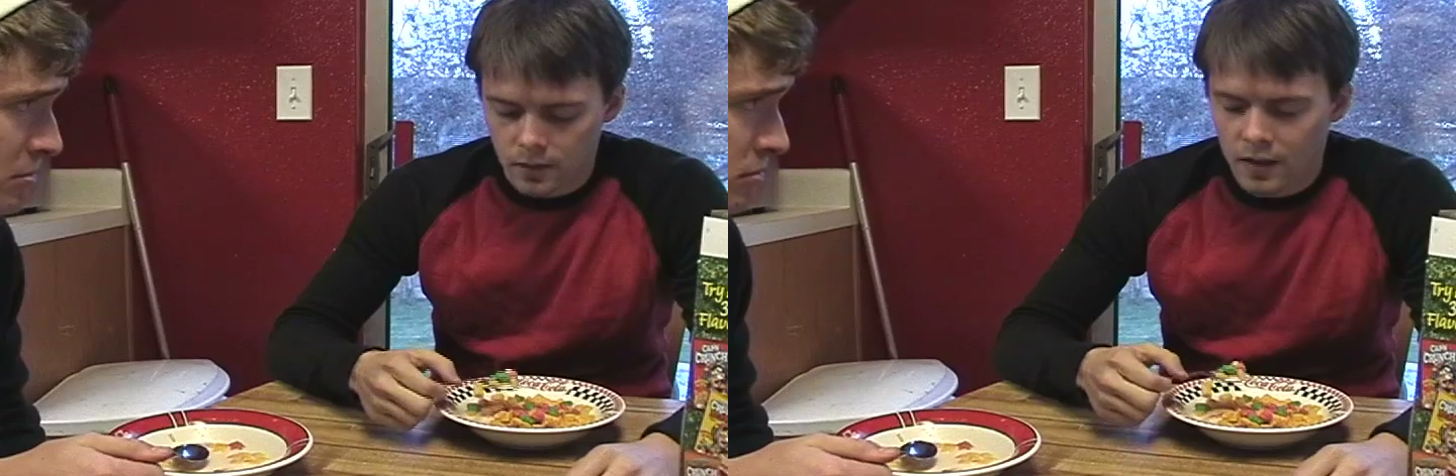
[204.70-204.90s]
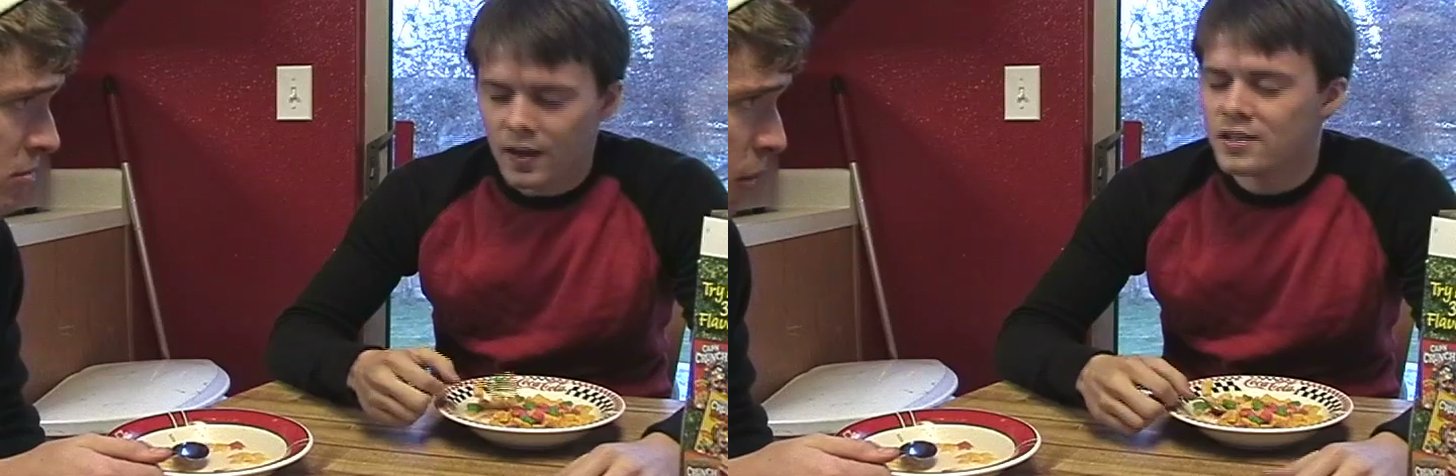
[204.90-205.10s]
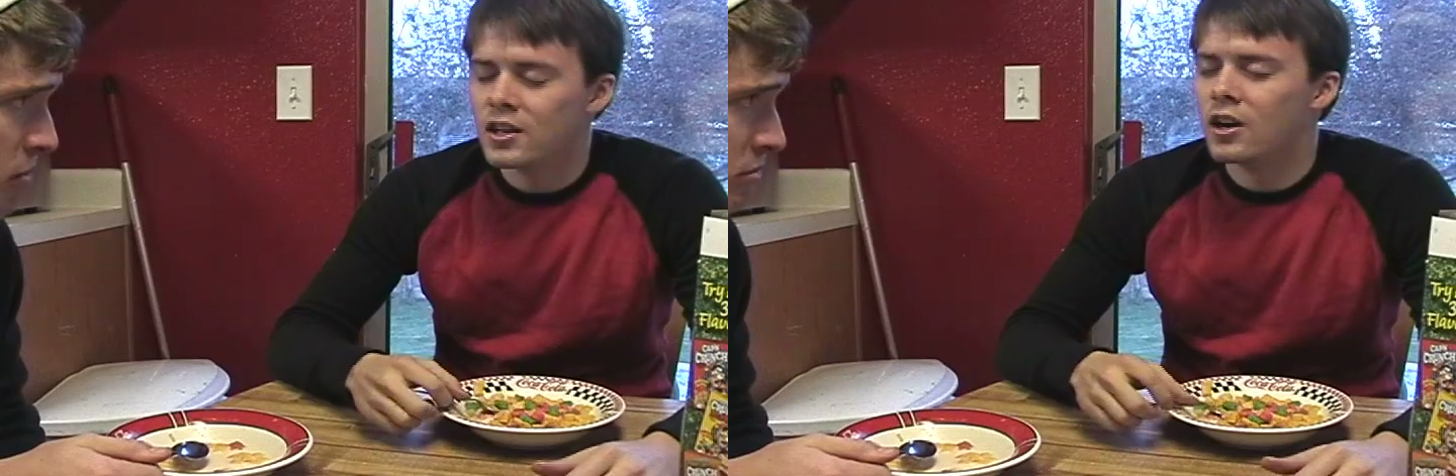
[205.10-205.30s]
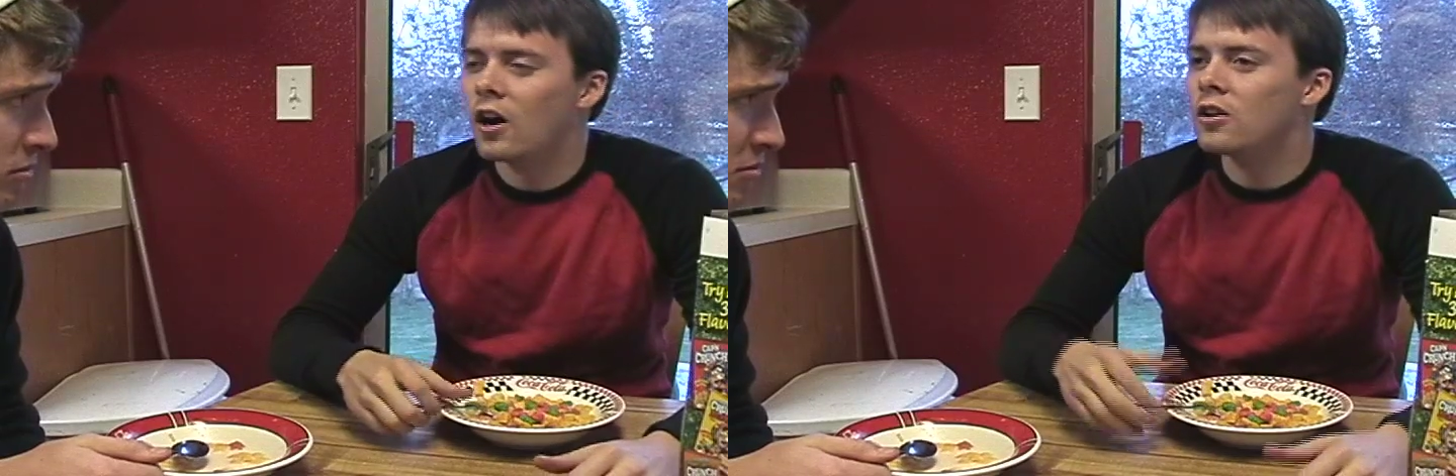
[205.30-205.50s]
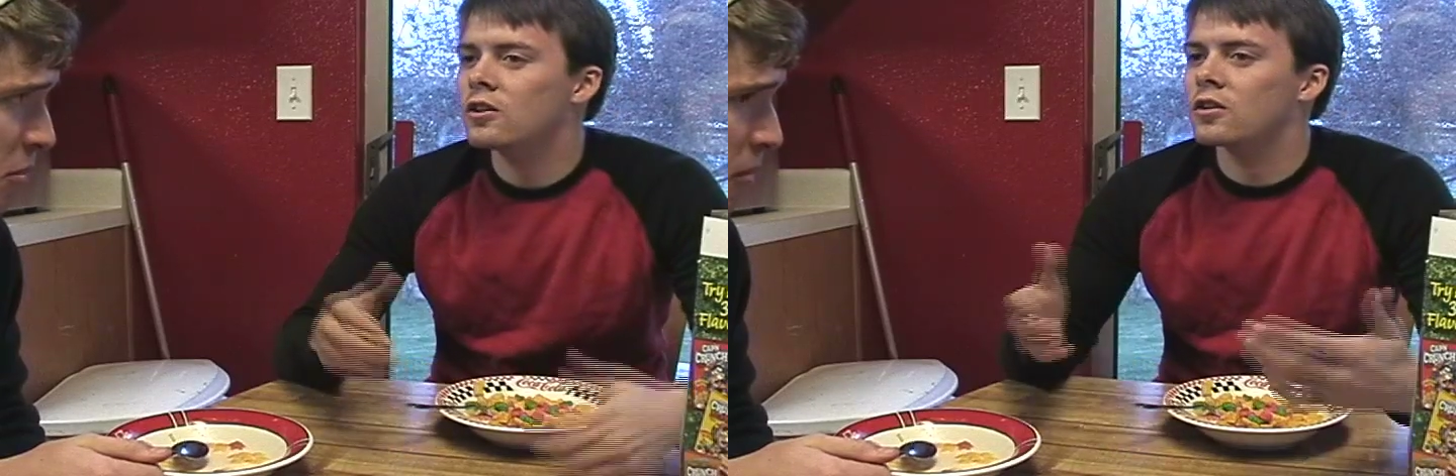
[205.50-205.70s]
That's a
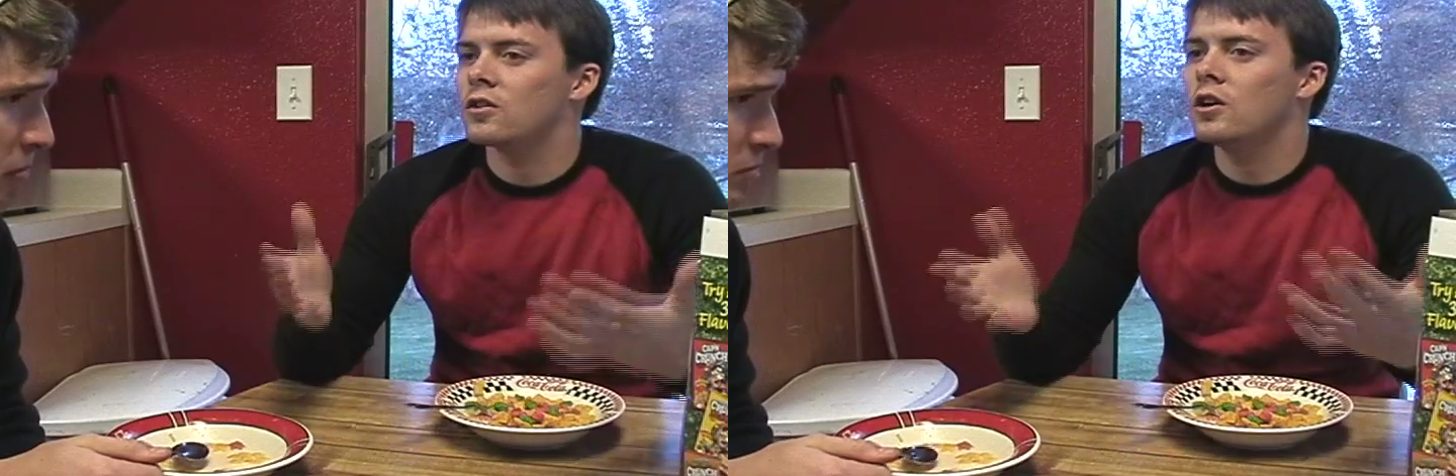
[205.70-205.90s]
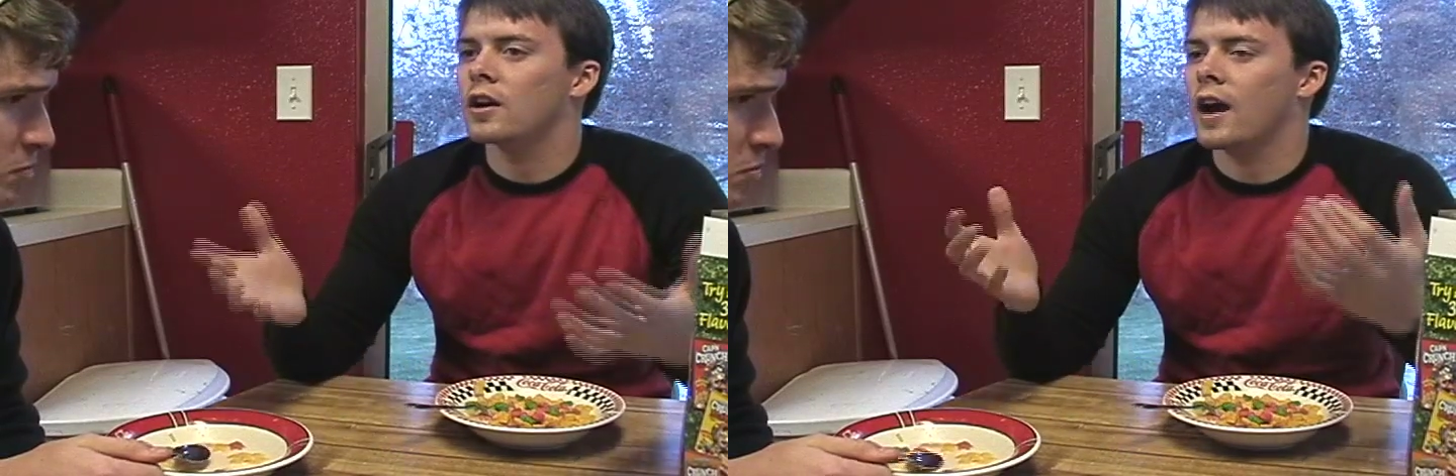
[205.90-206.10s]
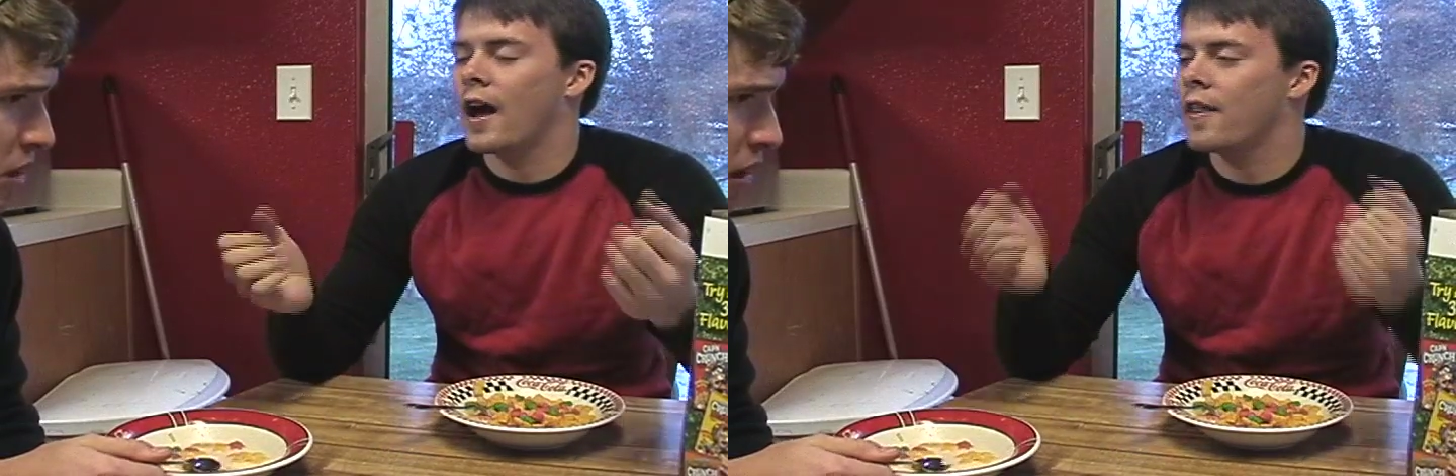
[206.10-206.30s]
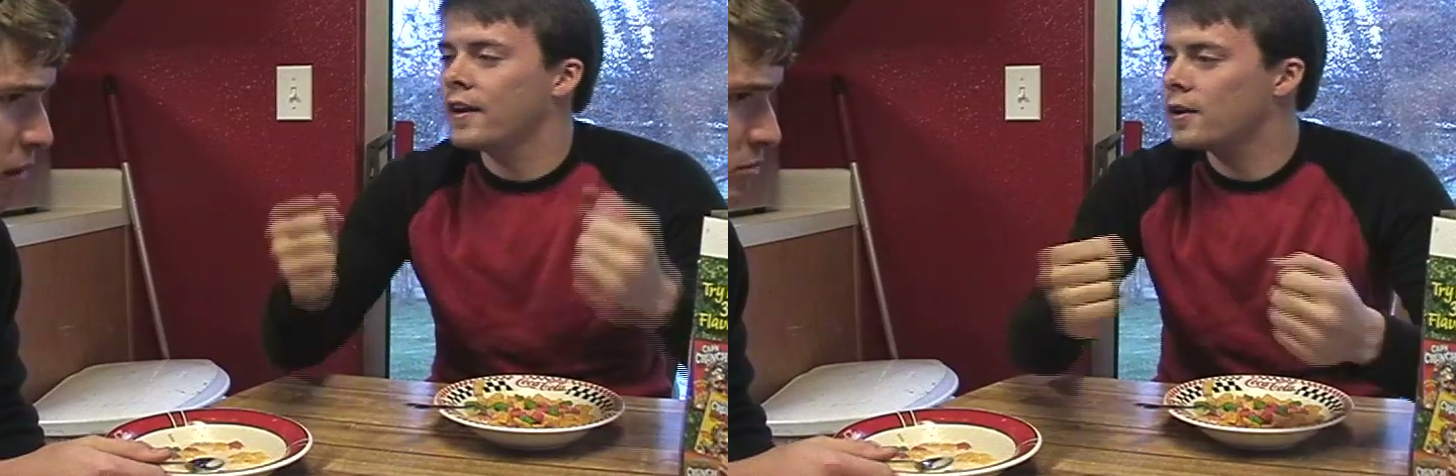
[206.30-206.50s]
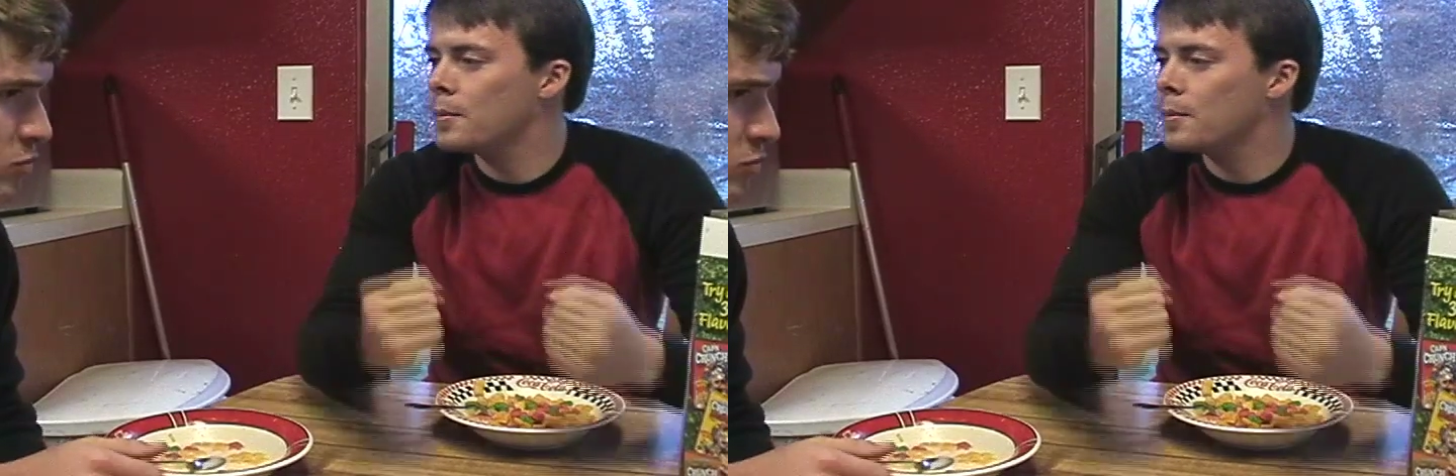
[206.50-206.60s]
color. Look, I think you're